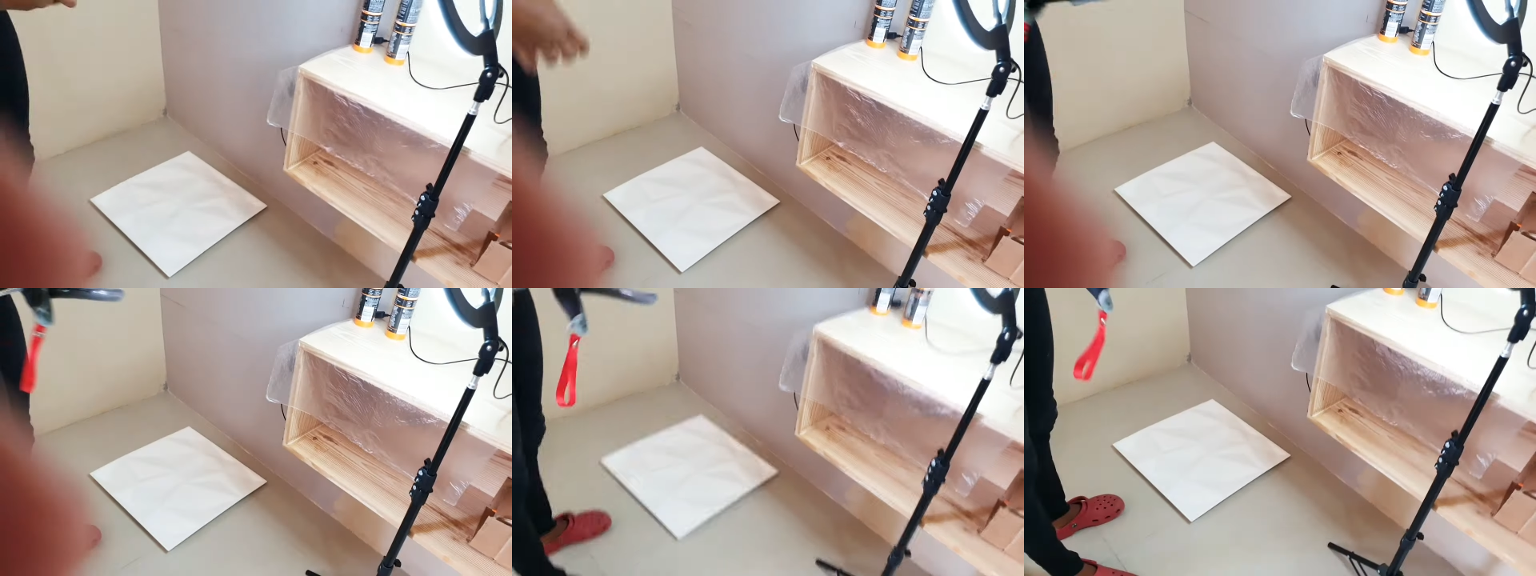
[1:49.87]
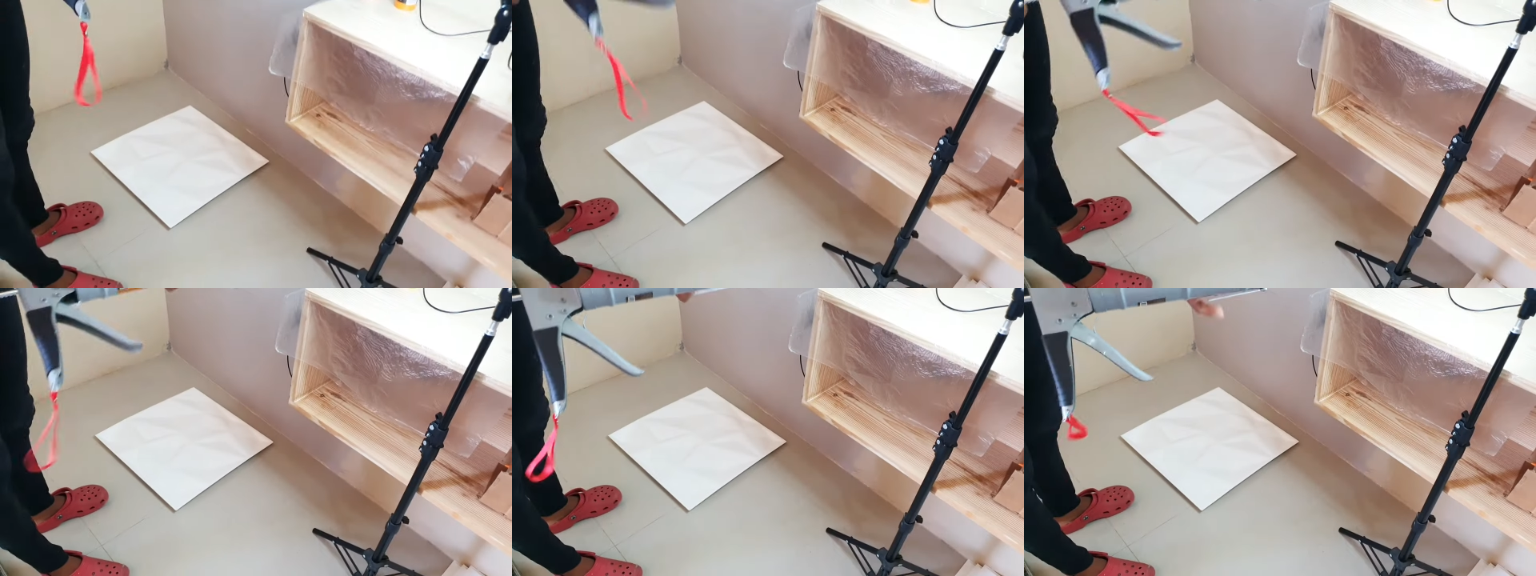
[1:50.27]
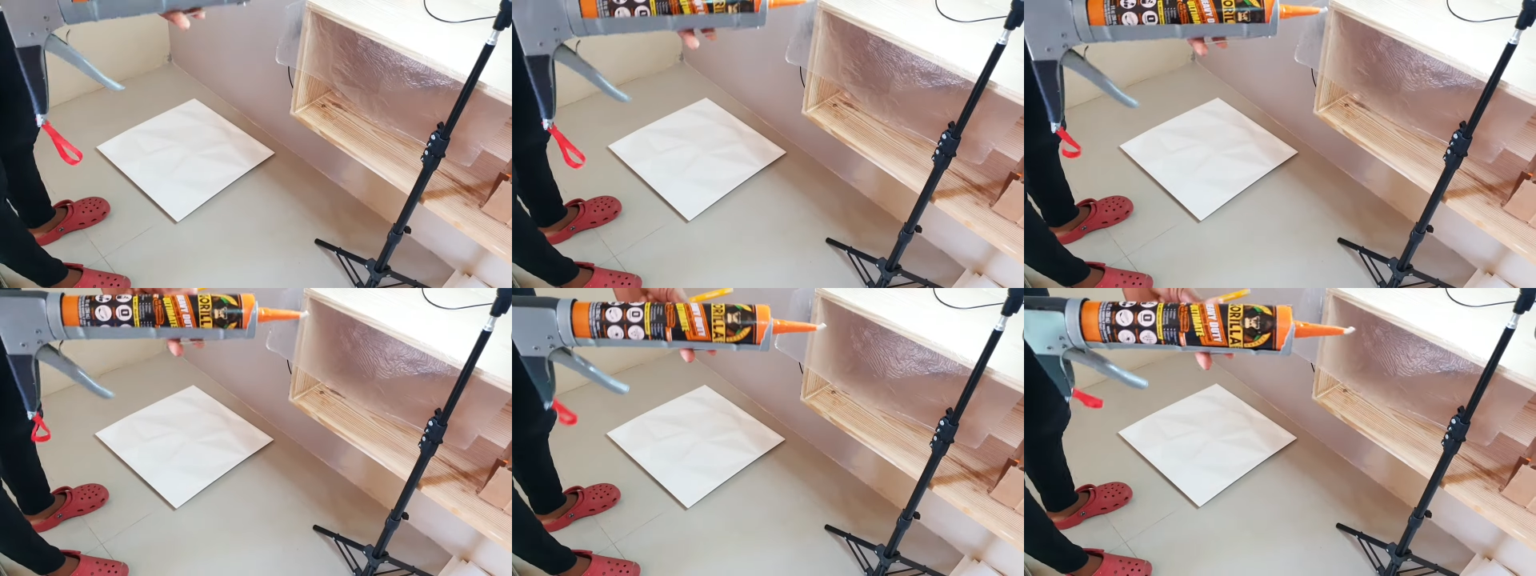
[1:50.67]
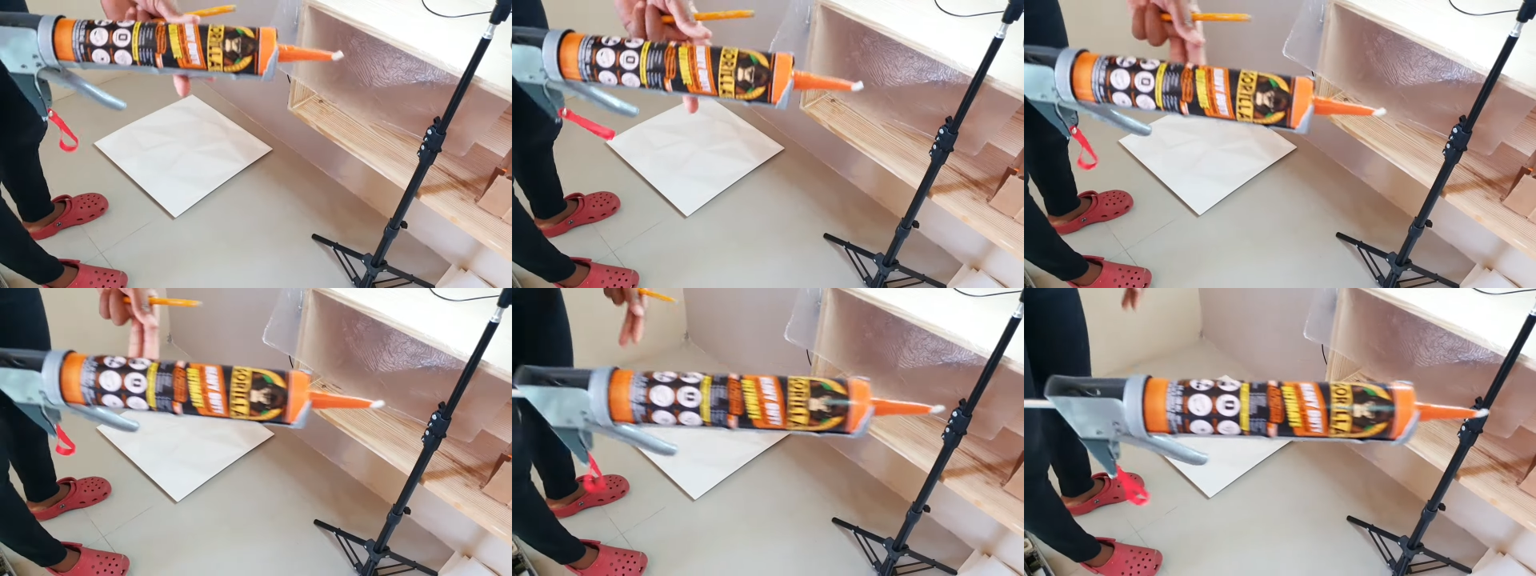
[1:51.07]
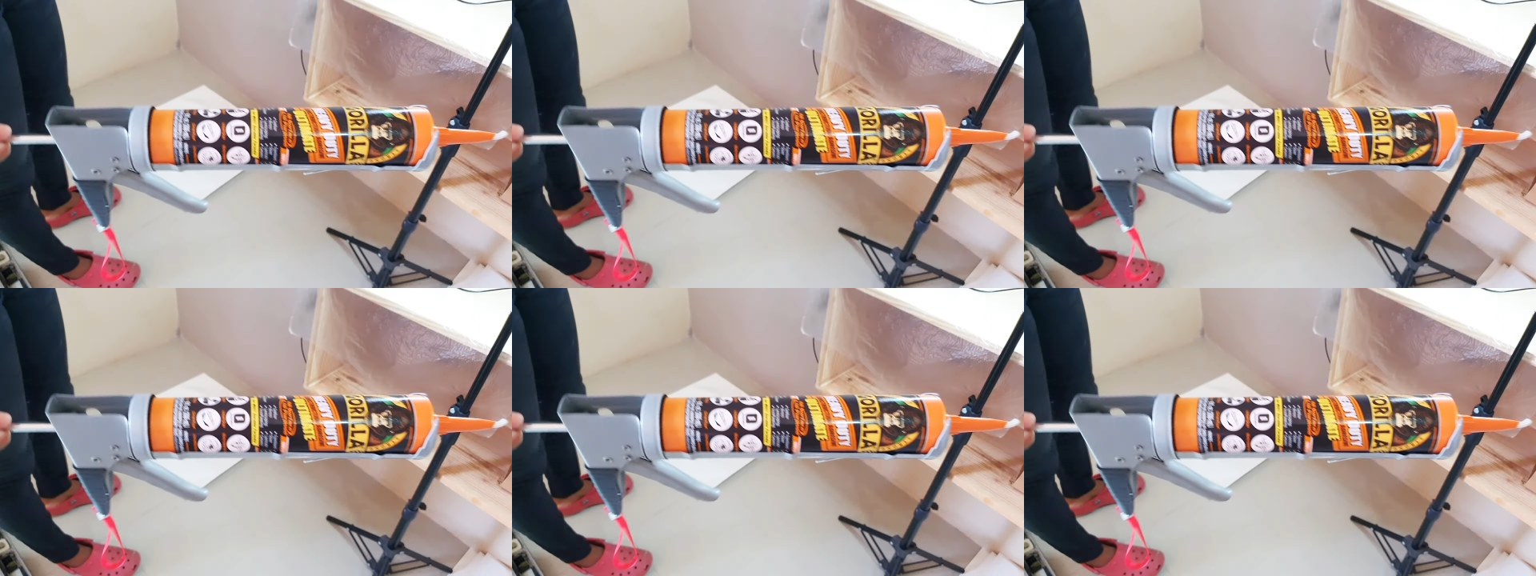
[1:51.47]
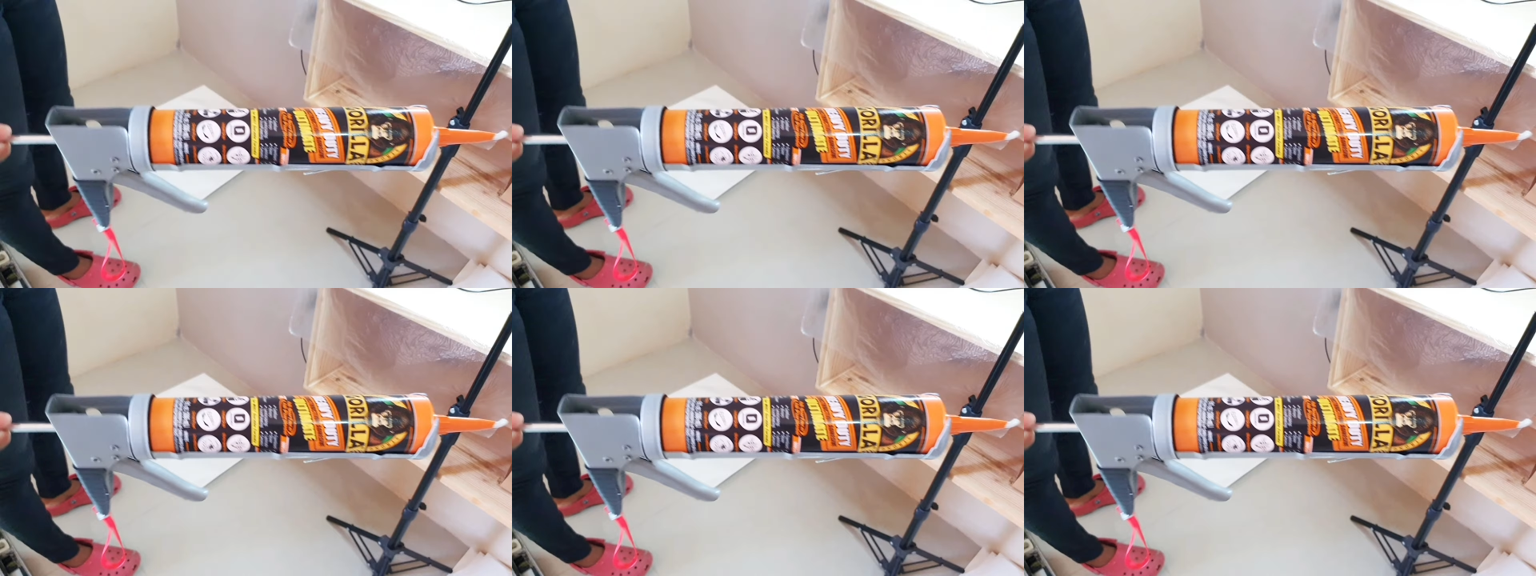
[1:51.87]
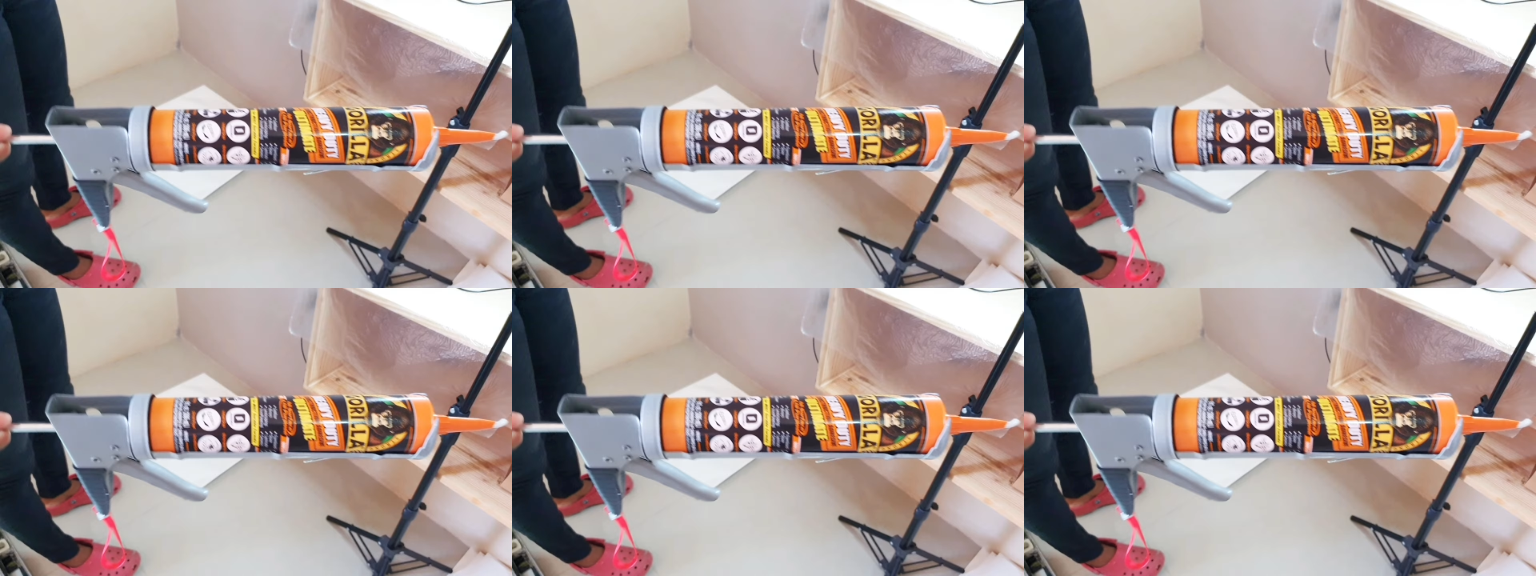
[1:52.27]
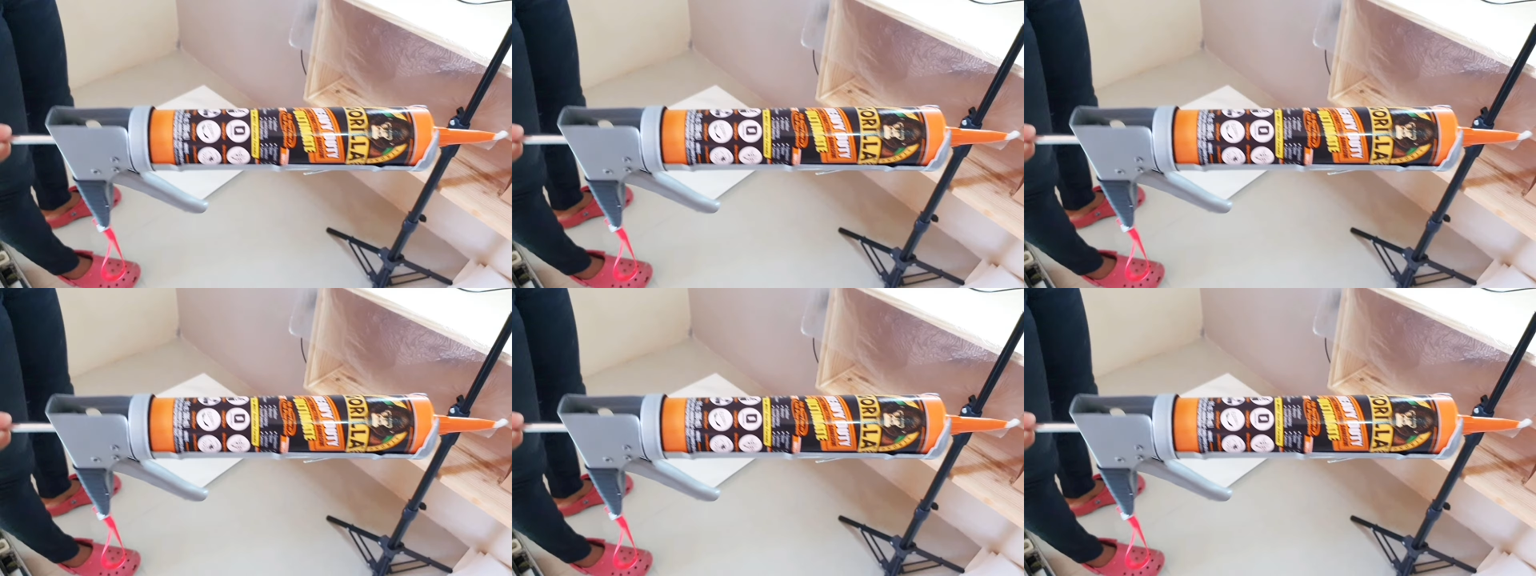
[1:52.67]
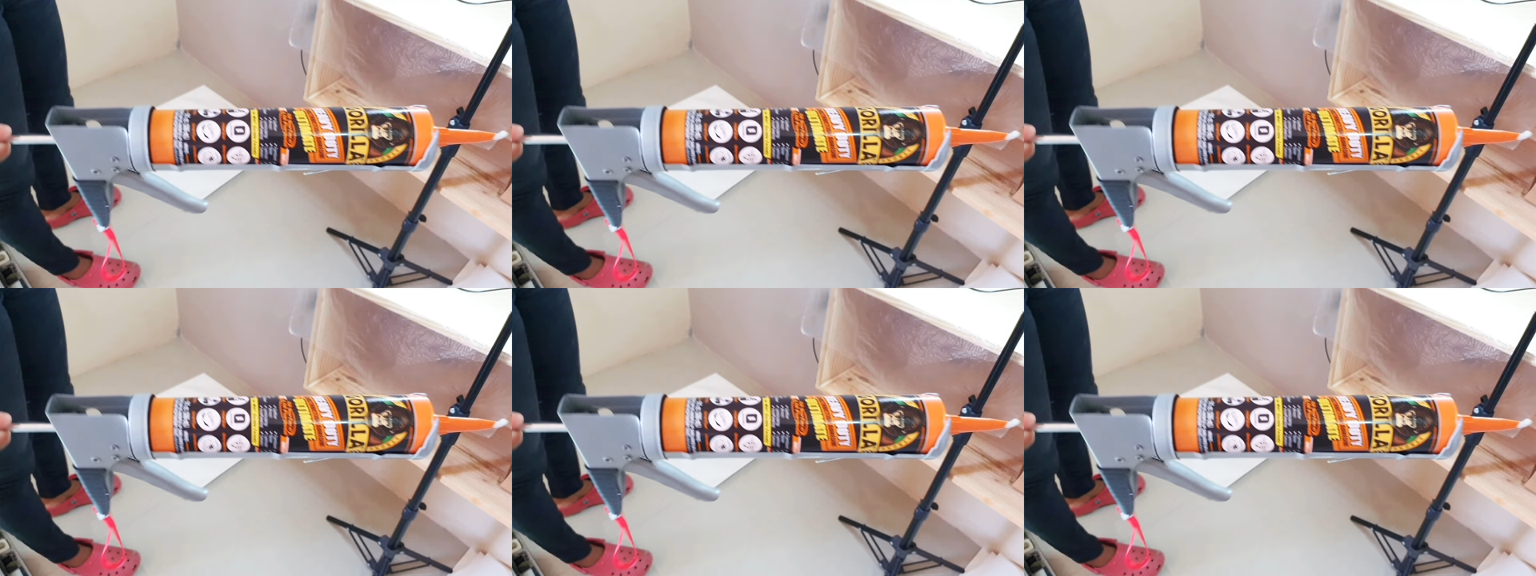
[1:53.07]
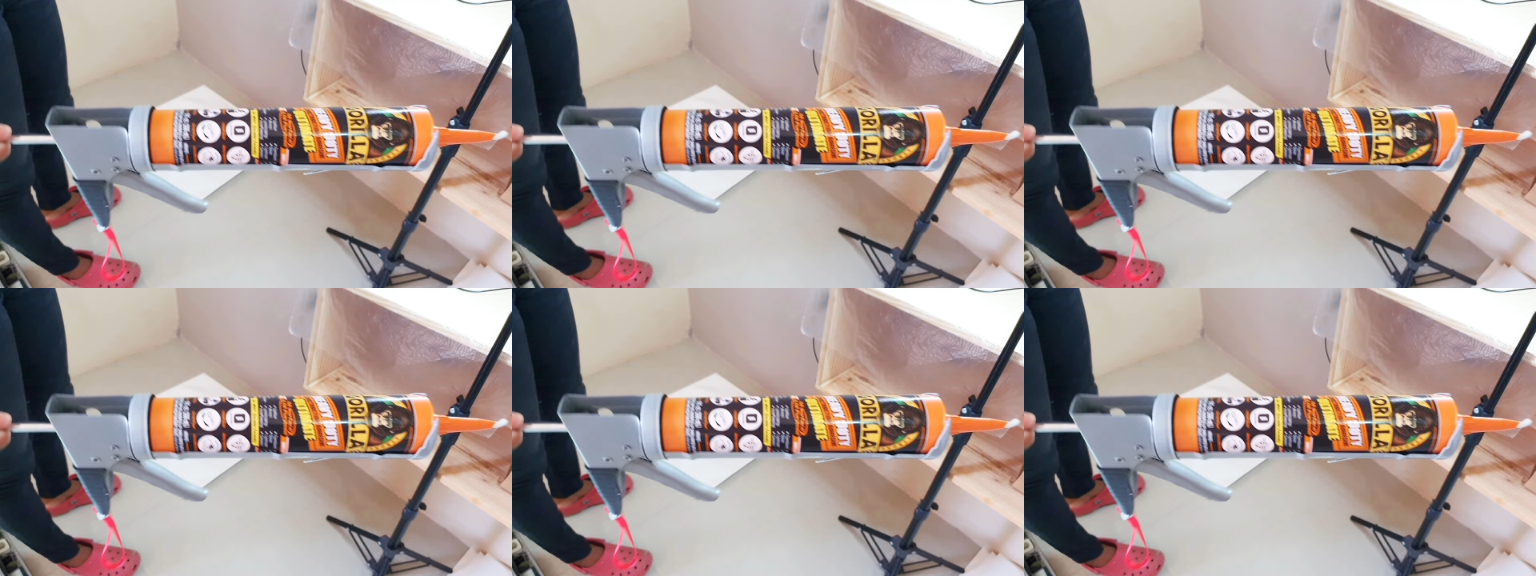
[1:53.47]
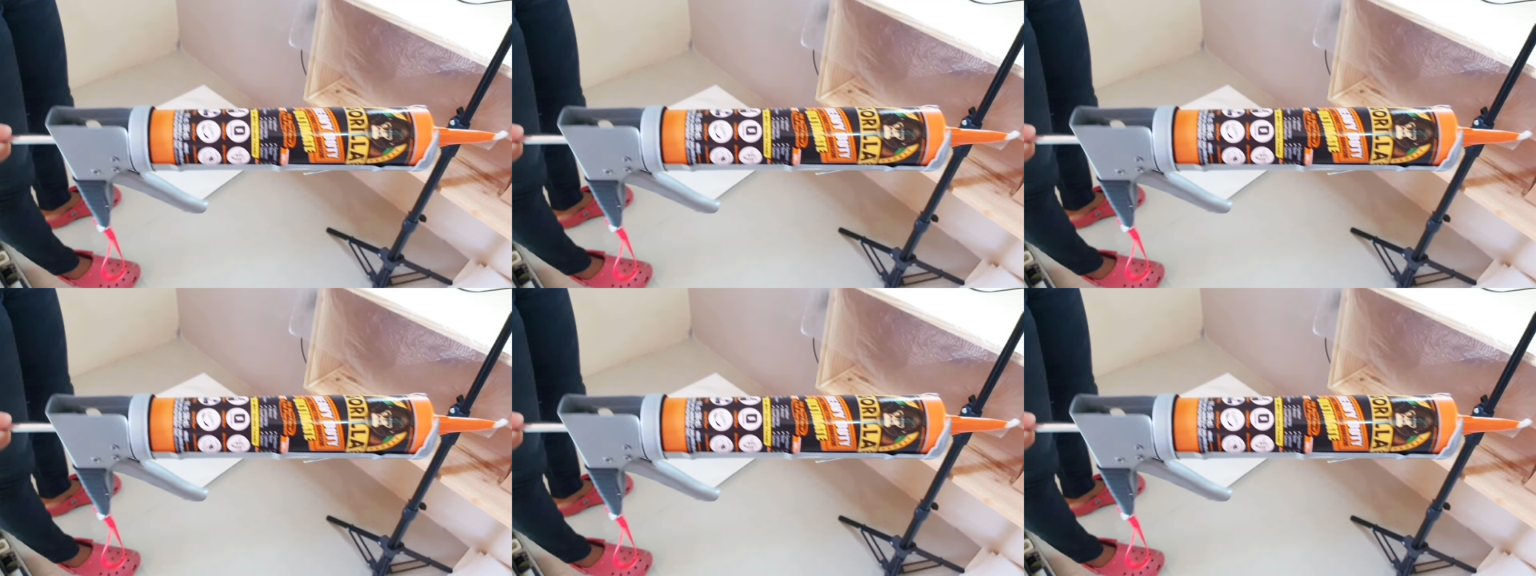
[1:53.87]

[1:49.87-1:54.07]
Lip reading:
(no speaker visible)